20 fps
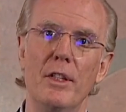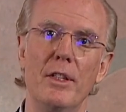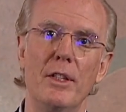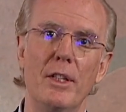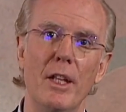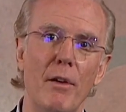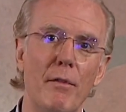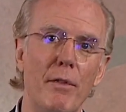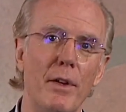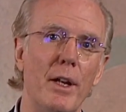
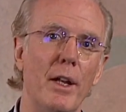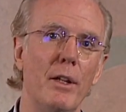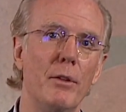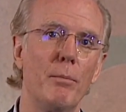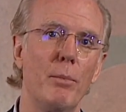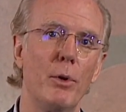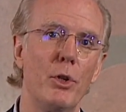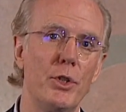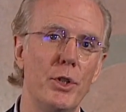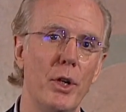dividend
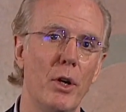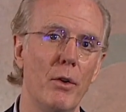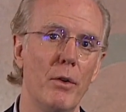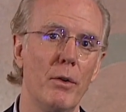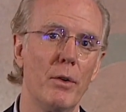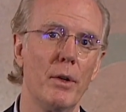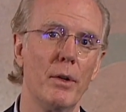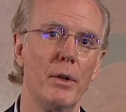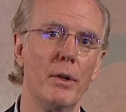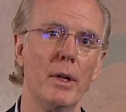per share
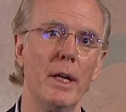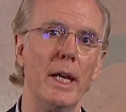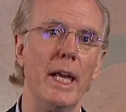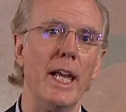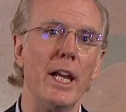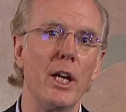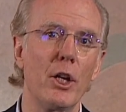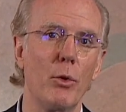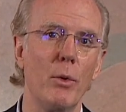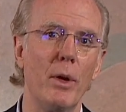
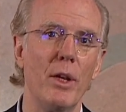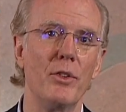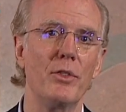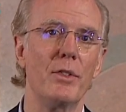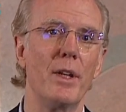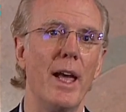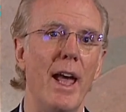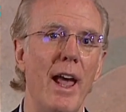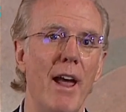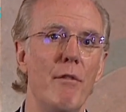increase
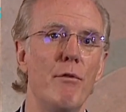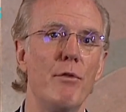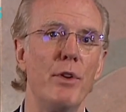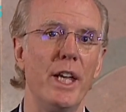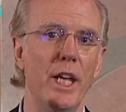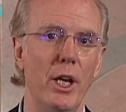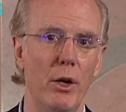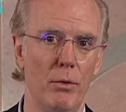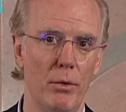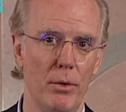every
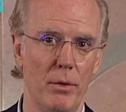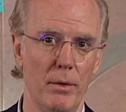year.